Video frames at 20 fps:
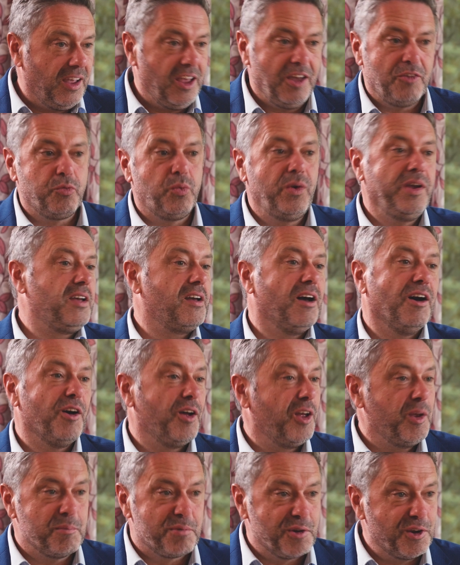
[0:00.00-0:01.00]
if we
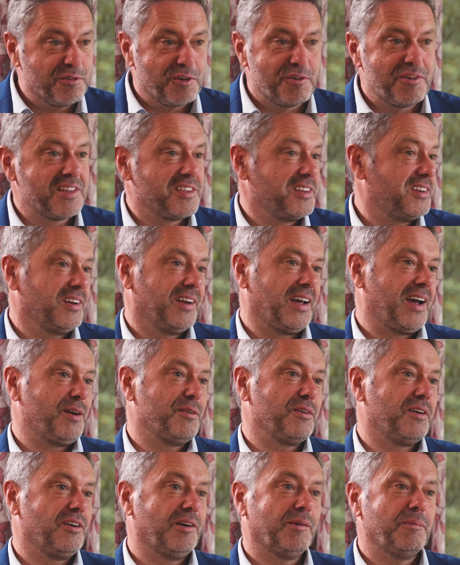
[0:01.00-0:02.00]
can't improve a resident
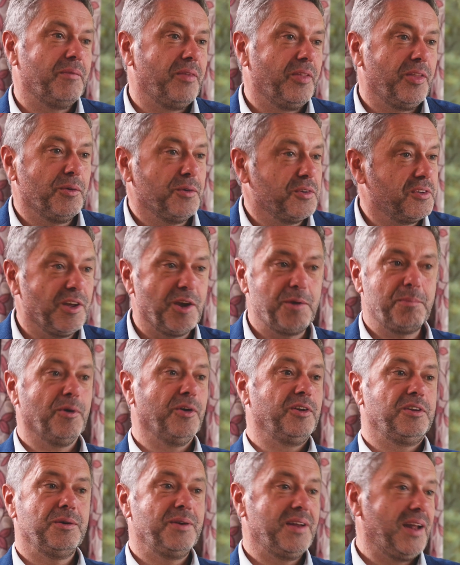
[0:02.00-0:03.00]
outcome, there was no
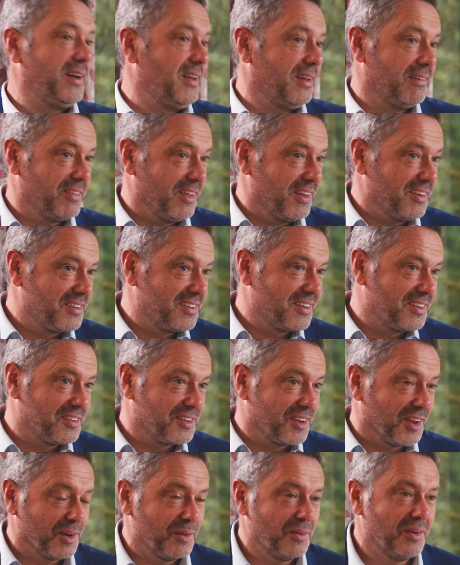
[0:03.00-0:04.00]
point doing any of this.
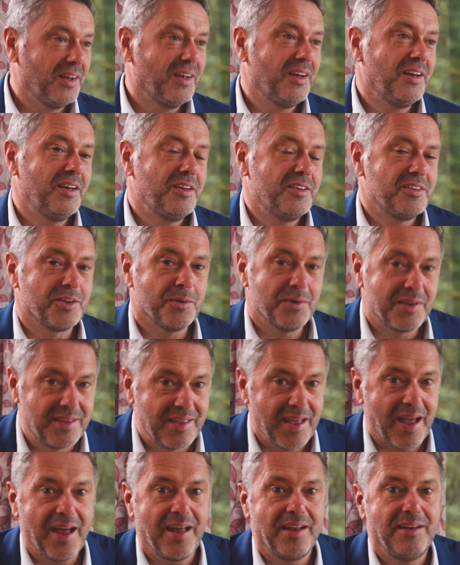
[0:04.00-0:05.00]
So
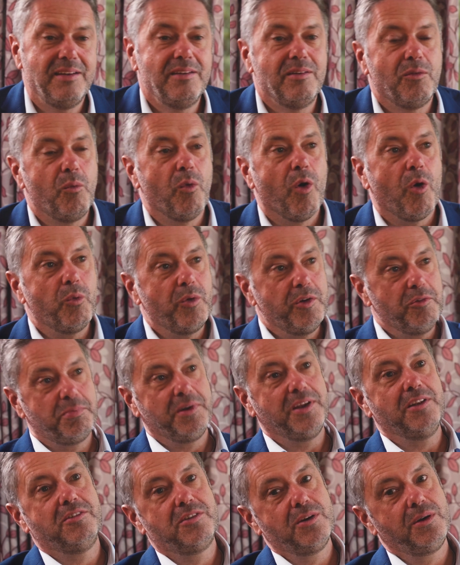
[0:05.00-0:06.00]
again, what we've
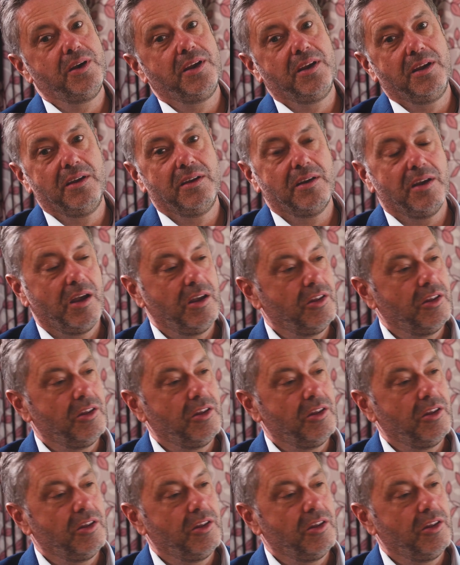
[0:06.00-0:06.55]
been doing